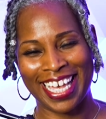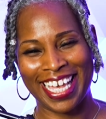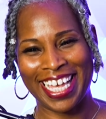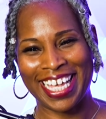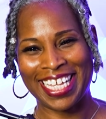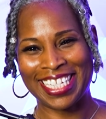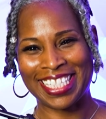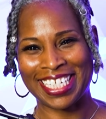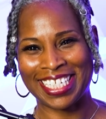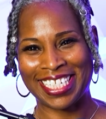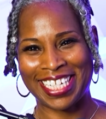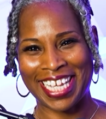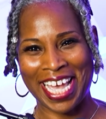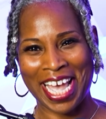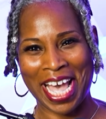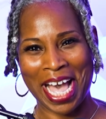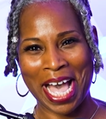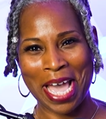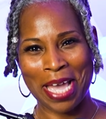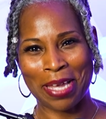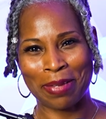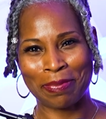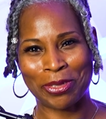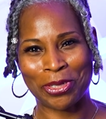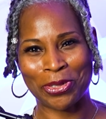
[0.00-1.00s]
And today
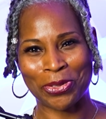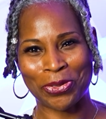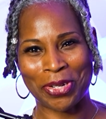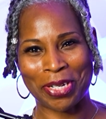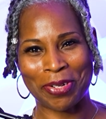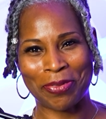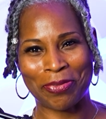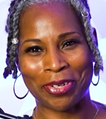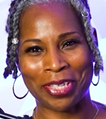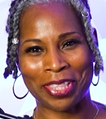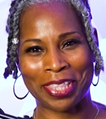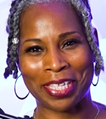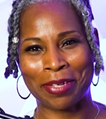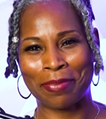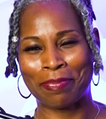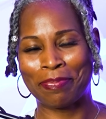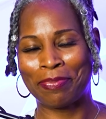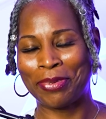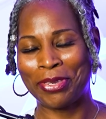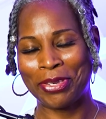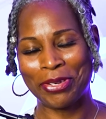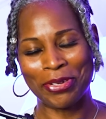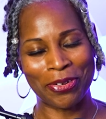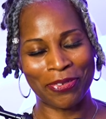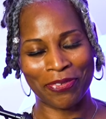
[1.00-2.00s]
I am joined with a
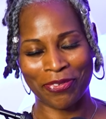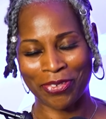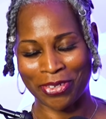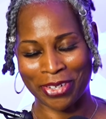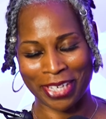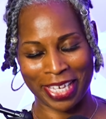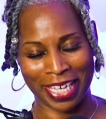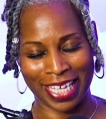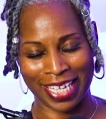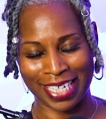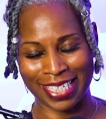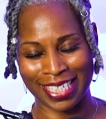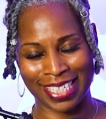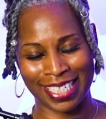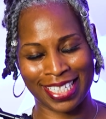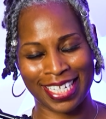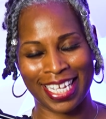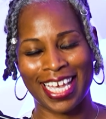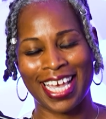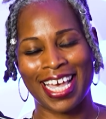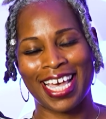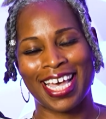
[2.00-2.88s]
beautiful guest,